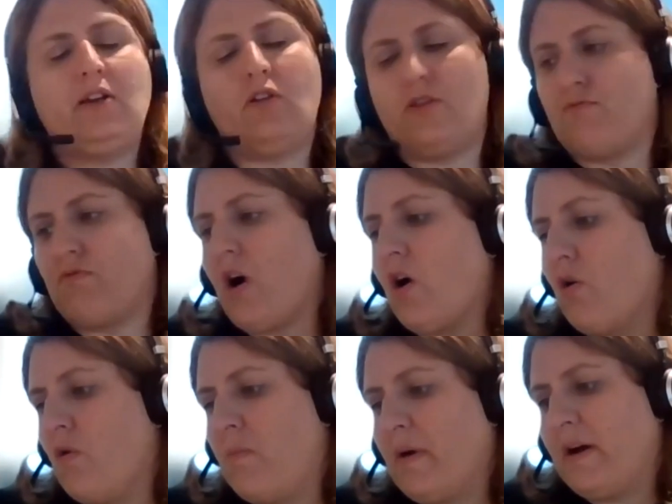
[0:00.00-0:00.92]
on the
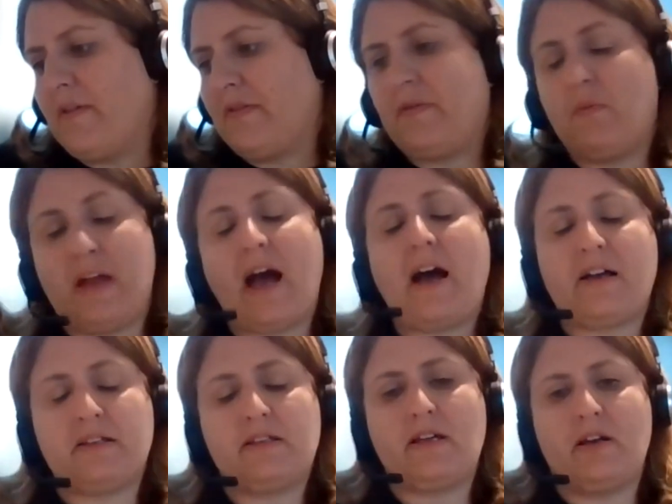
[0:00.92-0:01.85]
role, but we are
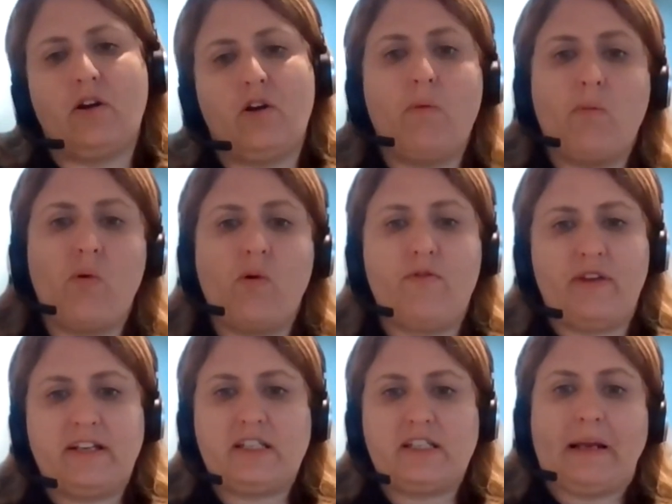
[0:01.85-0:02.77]
seeing a lot more
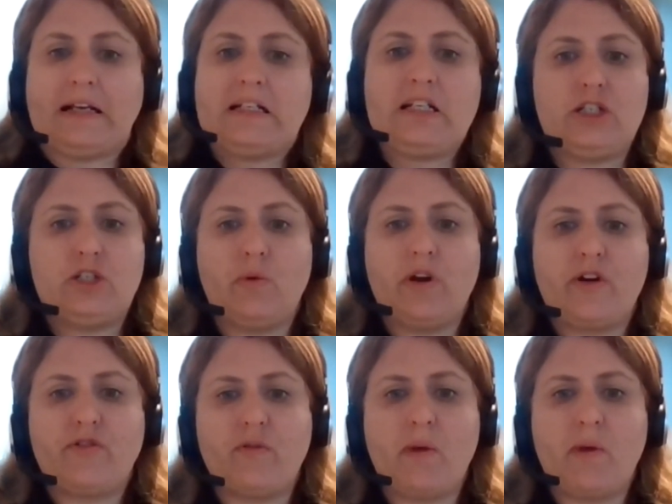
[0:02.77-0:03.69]
flexibility to
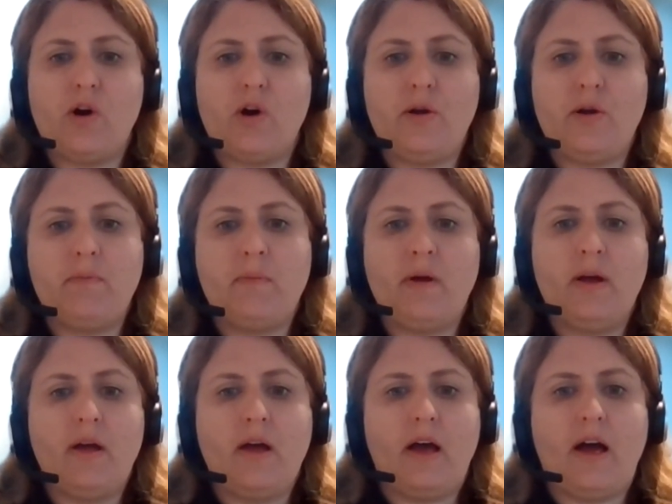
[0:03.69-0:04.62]
work from home.
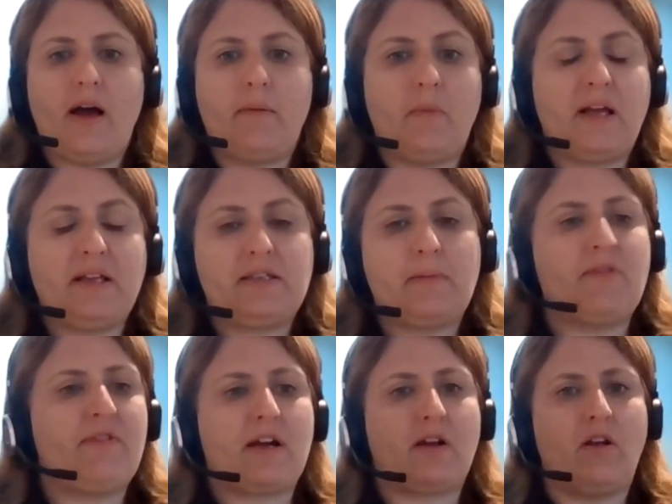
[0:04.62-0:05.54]
Like some
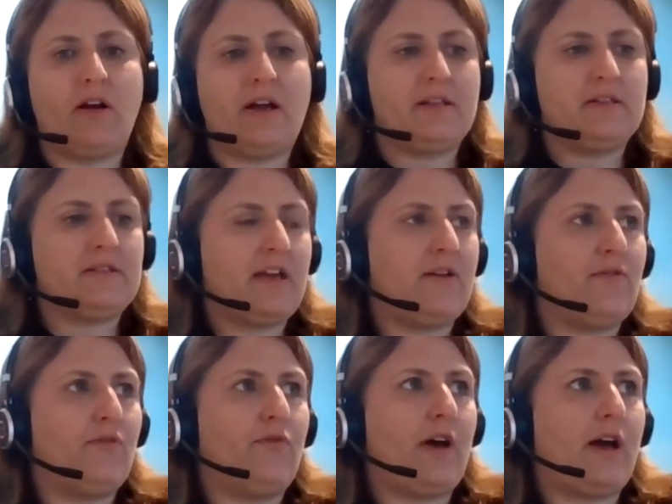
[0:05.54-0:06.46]
of our clients
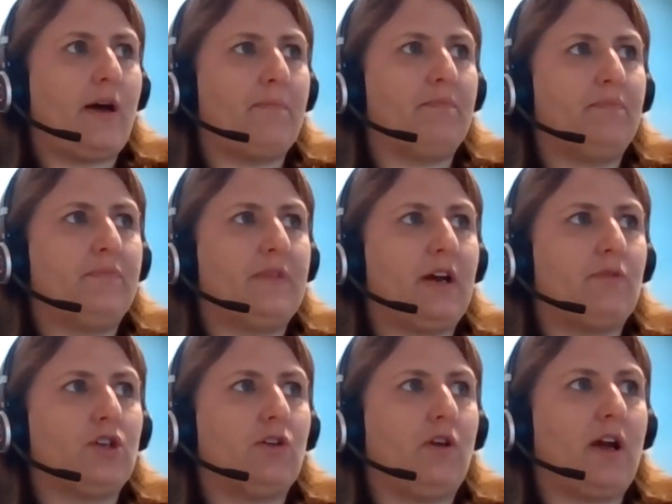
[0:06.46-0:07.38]
have, they'll
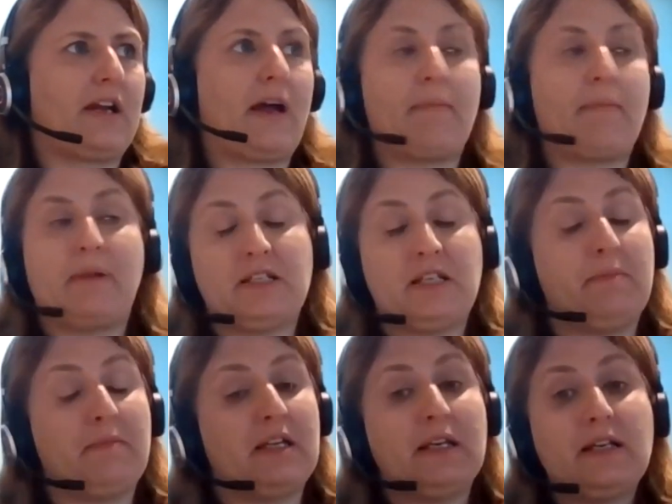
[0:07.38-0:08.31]
do like a couple of Team
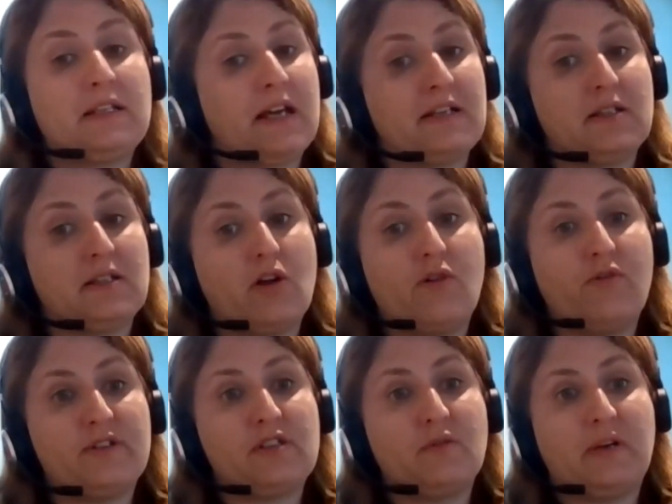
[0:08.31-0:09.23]
Connect days in the
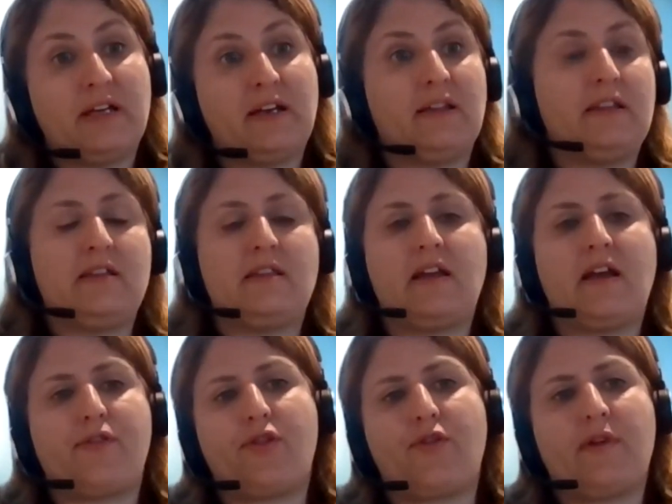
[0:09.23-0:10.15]
office a week, and then the
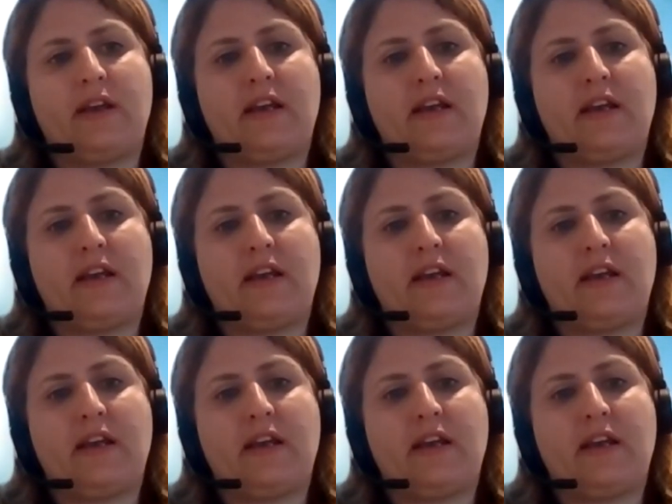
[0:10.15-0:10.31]
other 3